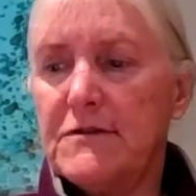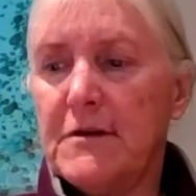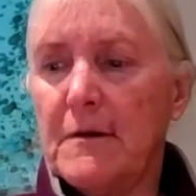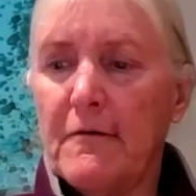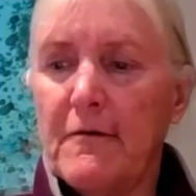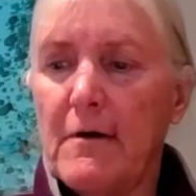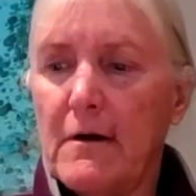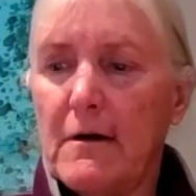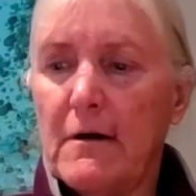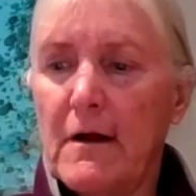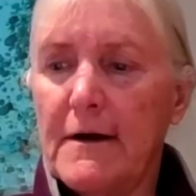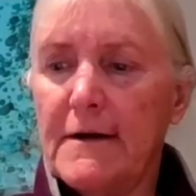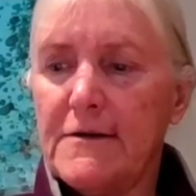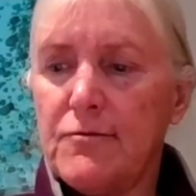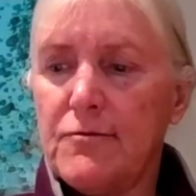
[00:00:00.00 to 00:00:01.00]
Some of our
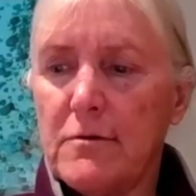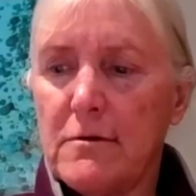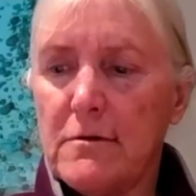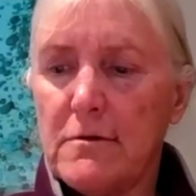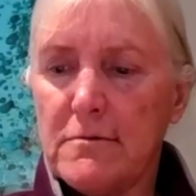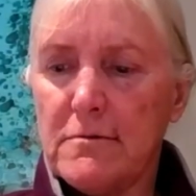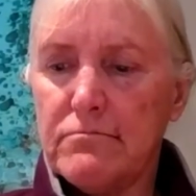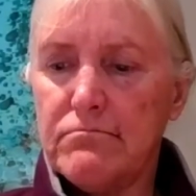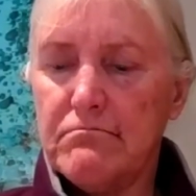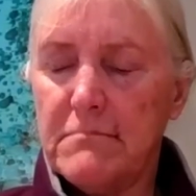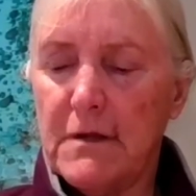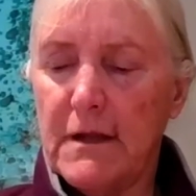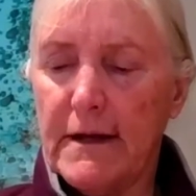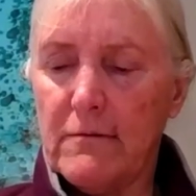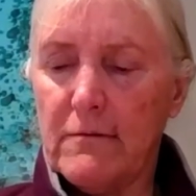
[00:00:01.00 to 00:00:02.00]
clients were
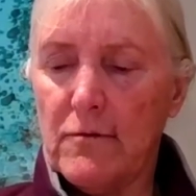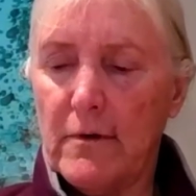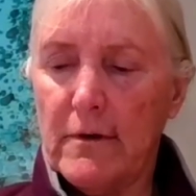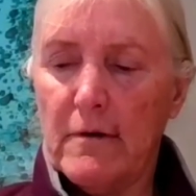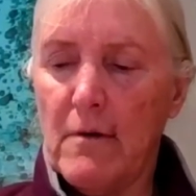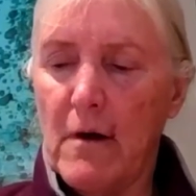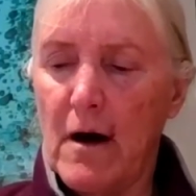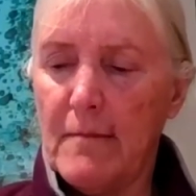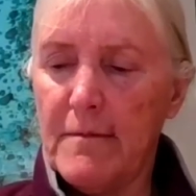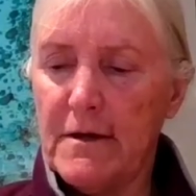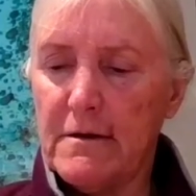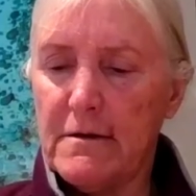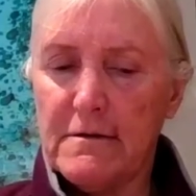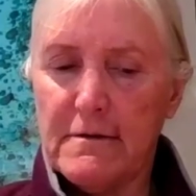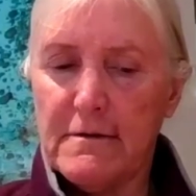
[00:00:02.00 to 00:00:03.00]
like Royal
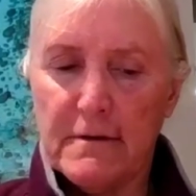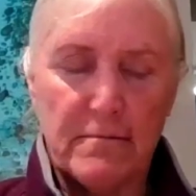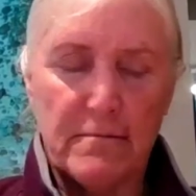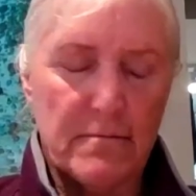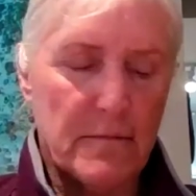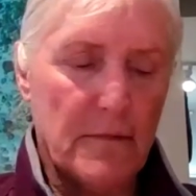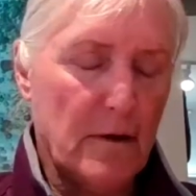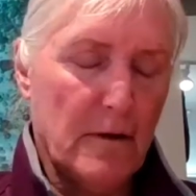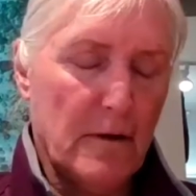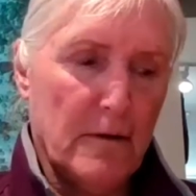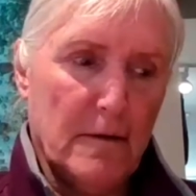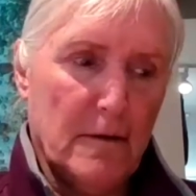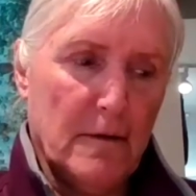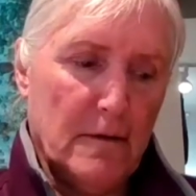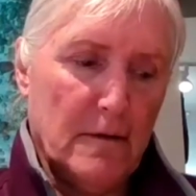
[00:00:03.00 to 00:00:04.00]
Robbins and
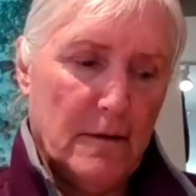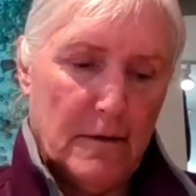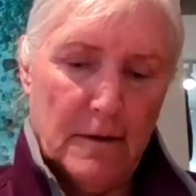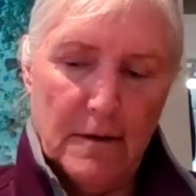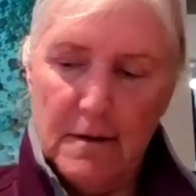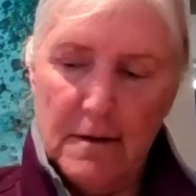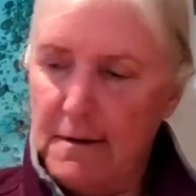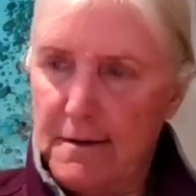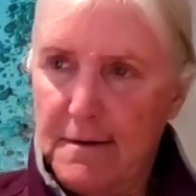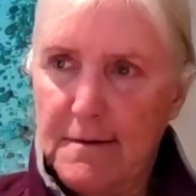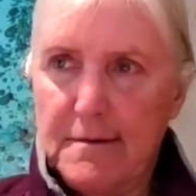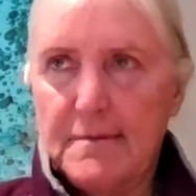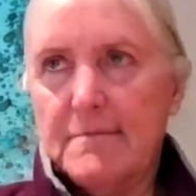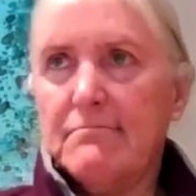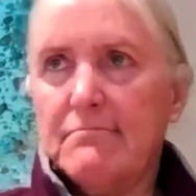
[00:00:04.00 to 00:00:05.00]

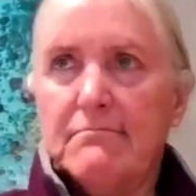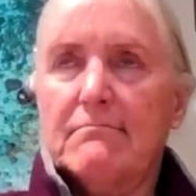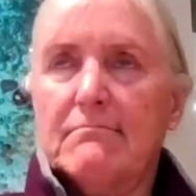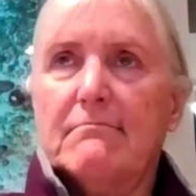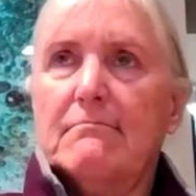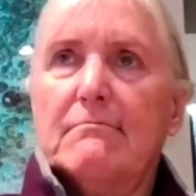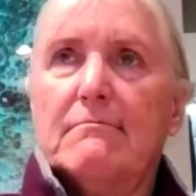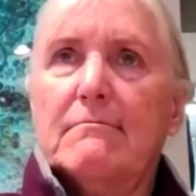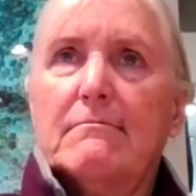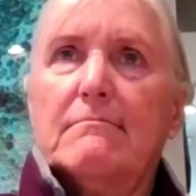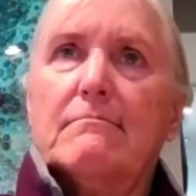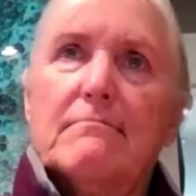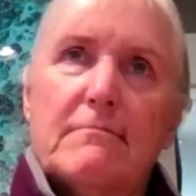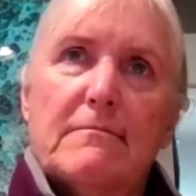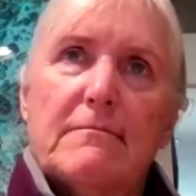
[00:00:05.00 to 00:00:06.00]
then
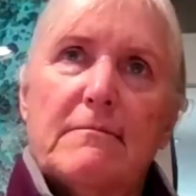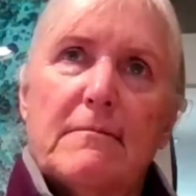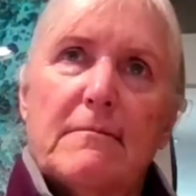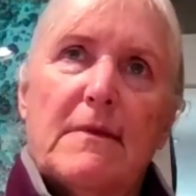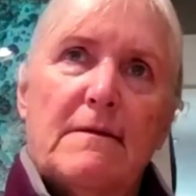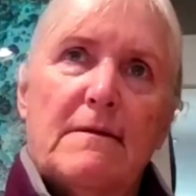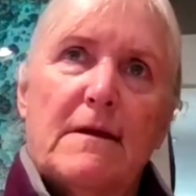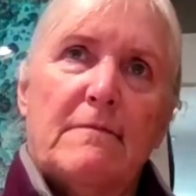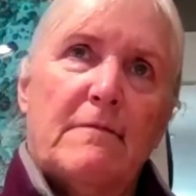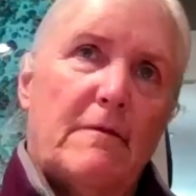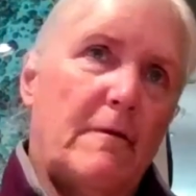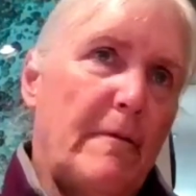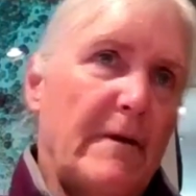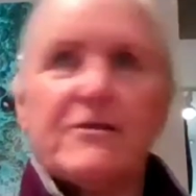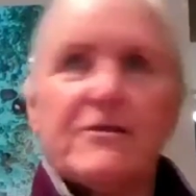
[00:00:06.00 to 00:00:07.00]

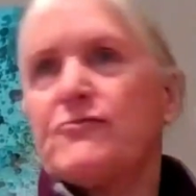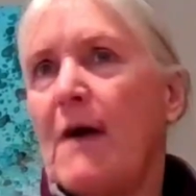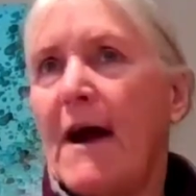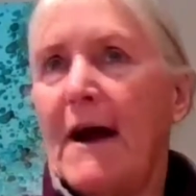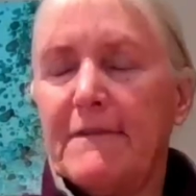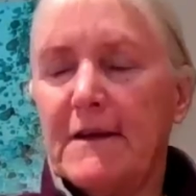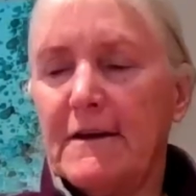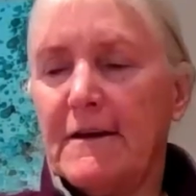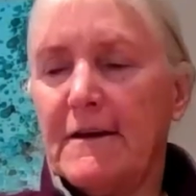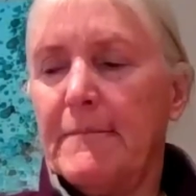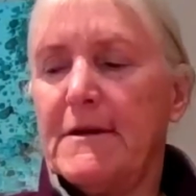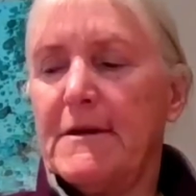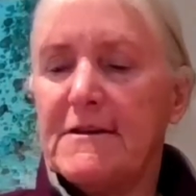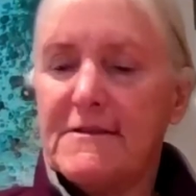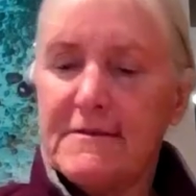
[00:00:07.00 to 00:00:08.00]
a bunch of rafting
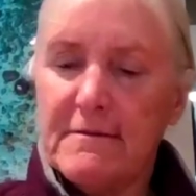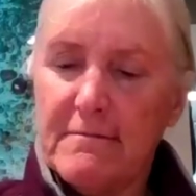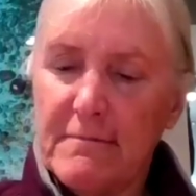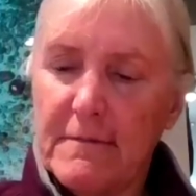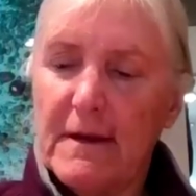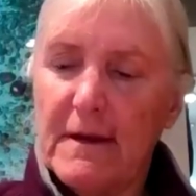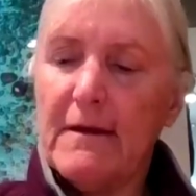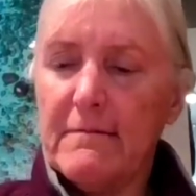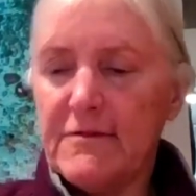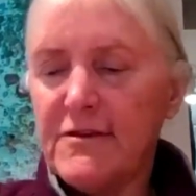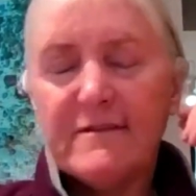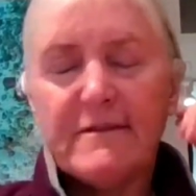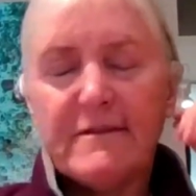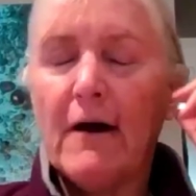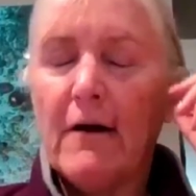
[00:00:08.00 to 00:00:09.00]
companies and
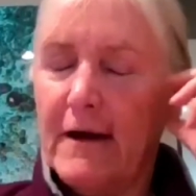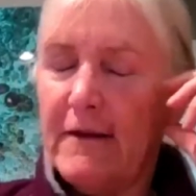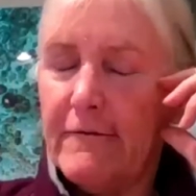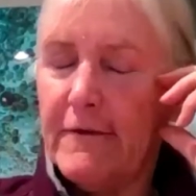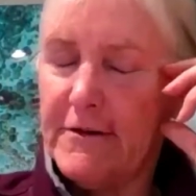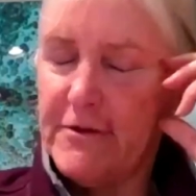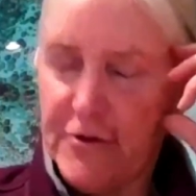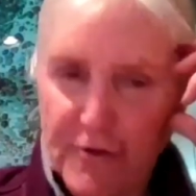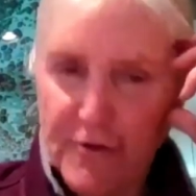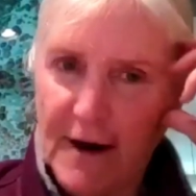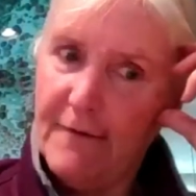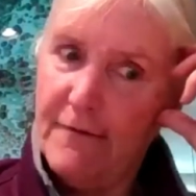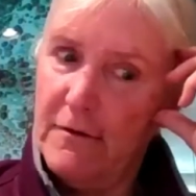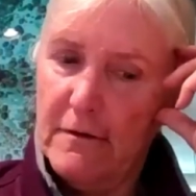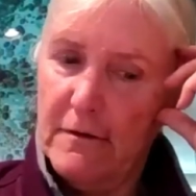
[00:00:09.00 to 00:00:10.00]
just out adventure
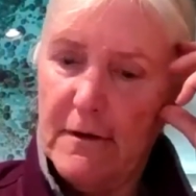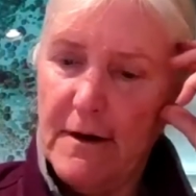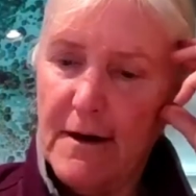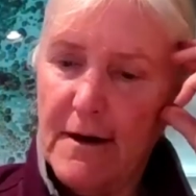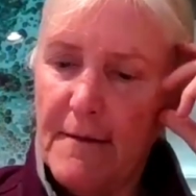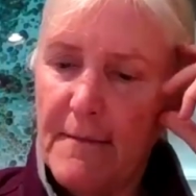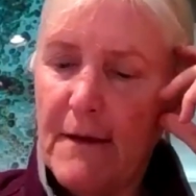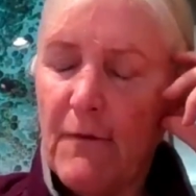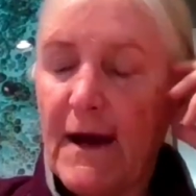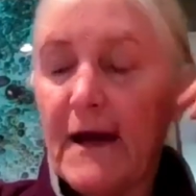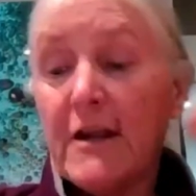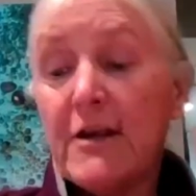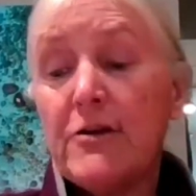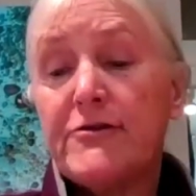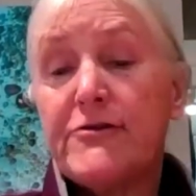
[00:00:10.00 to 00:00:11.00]
travel. And we
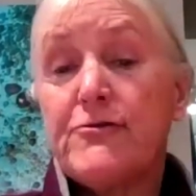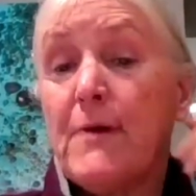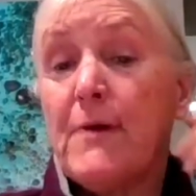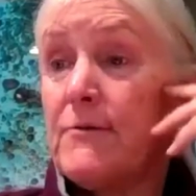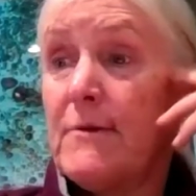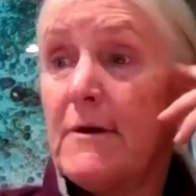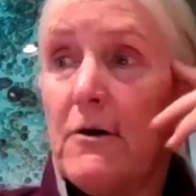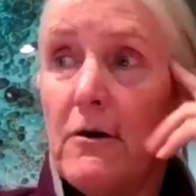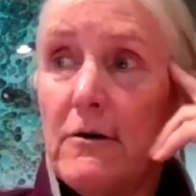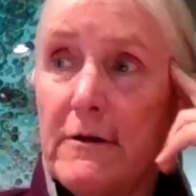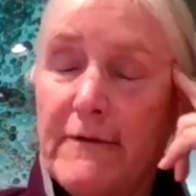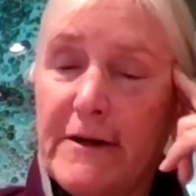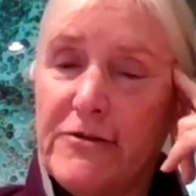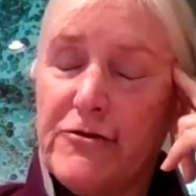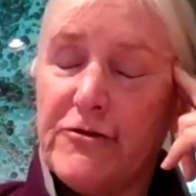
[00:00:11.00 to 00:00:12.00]
had a huge directory
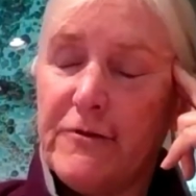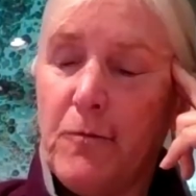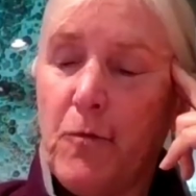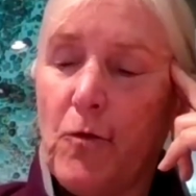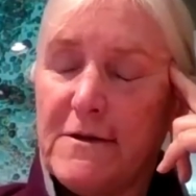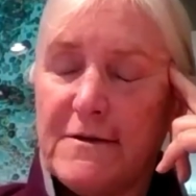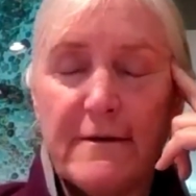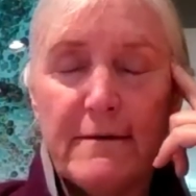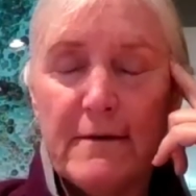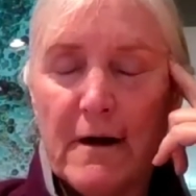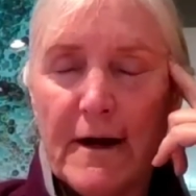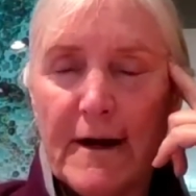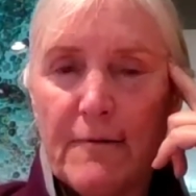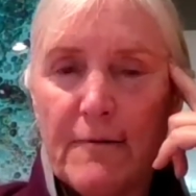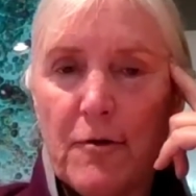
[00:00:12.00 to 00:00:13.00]
called Adventure Sports
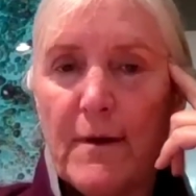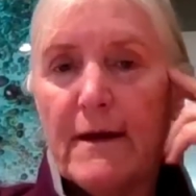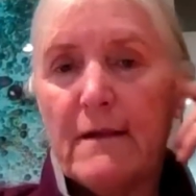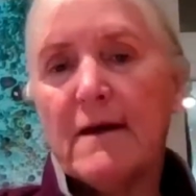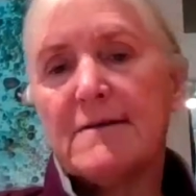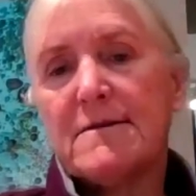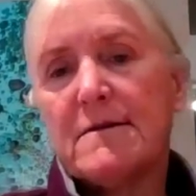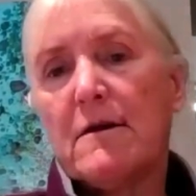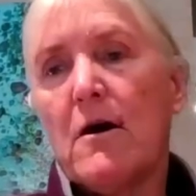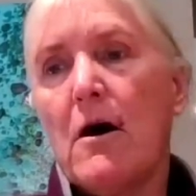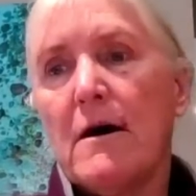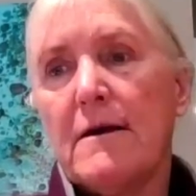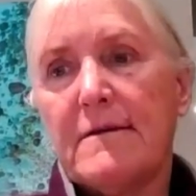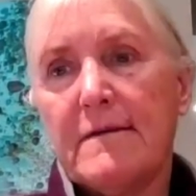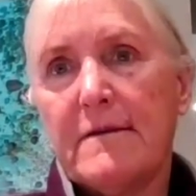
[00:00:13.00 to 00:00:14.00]
Online, where we had lots of
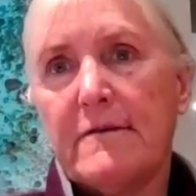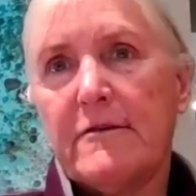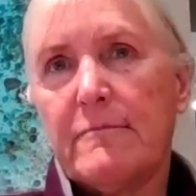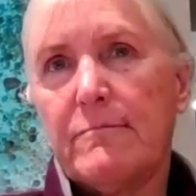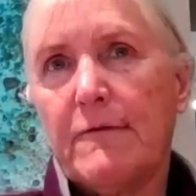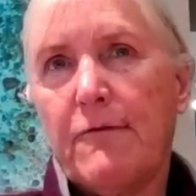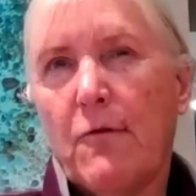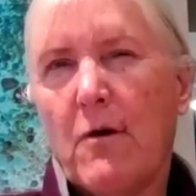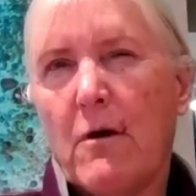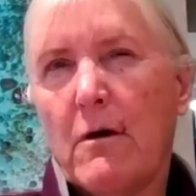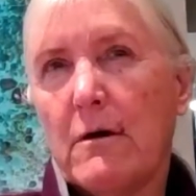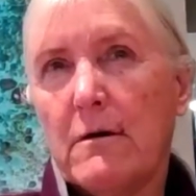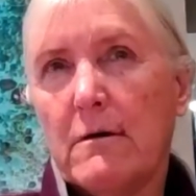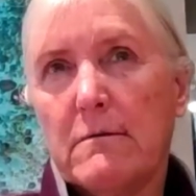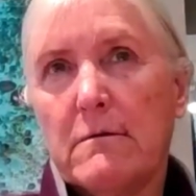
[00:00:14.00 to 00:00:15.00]
content. This is
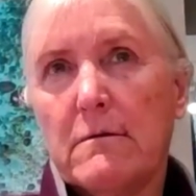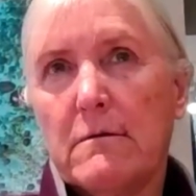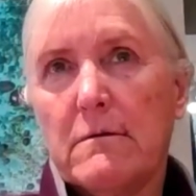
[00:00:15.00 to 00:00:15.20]
before